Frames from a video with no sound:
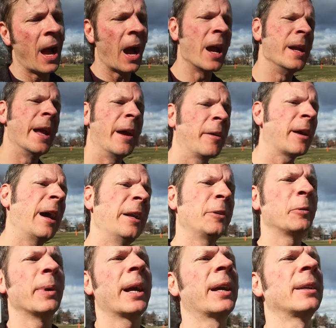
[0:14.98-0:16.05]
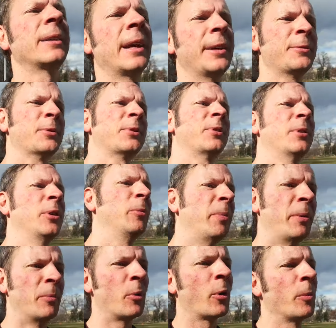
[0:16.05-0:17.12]
I now kind of recognize was a little
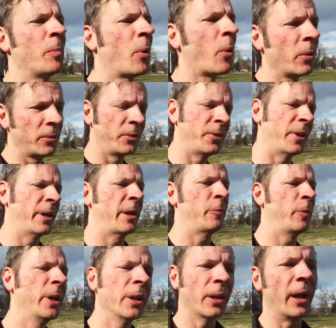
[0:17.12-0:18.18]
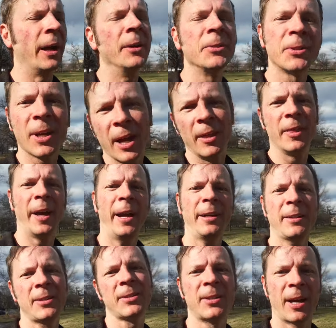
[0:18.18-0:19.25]
bit more important than I realized, and
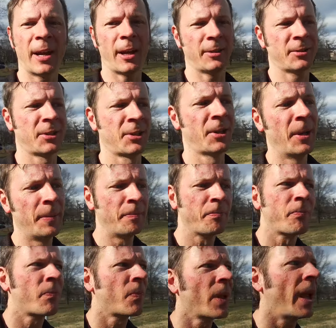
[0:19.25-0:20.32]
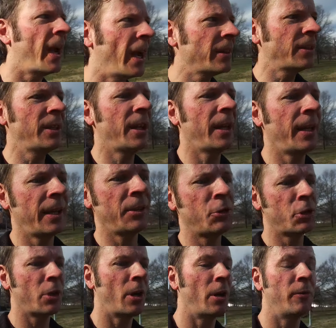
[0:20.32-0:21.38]
that is that at the
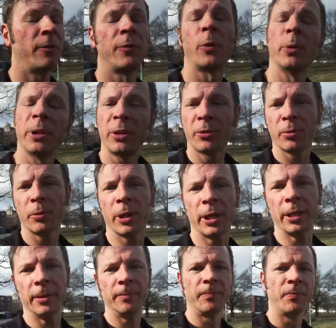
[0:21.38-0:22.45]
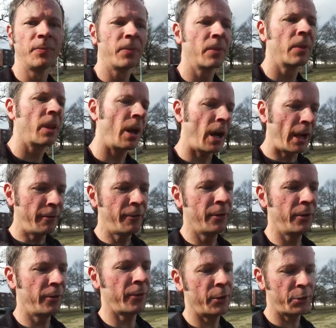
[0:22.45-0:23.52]
age of forty-three, I,
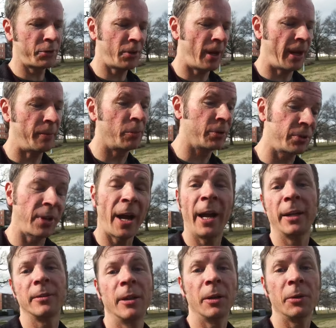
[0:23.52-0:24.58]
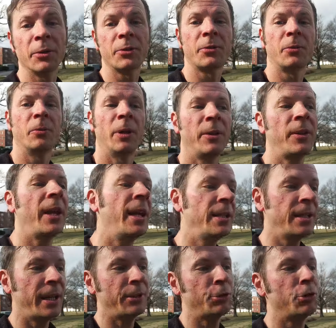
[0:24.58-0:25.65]
for the first time, was diagnosed with A
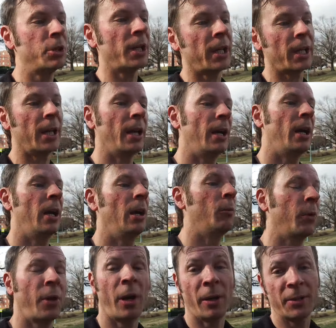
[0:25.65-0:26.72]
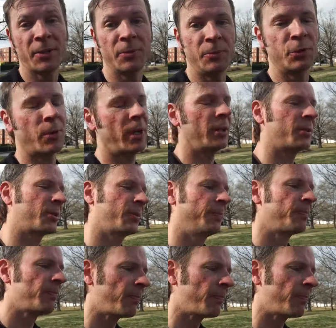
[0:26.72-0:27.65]
D H D uh, with autism traits,